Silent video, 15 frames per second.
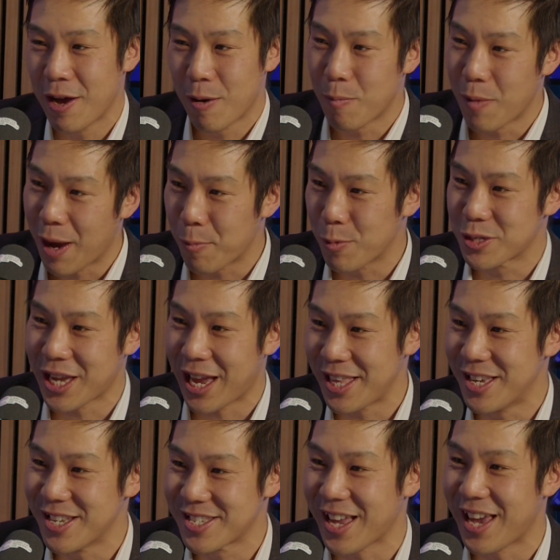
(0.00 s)
where will 10
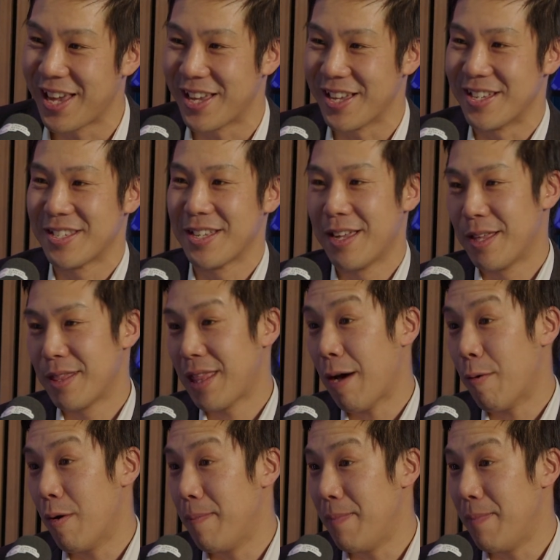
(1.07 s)
years take us? That will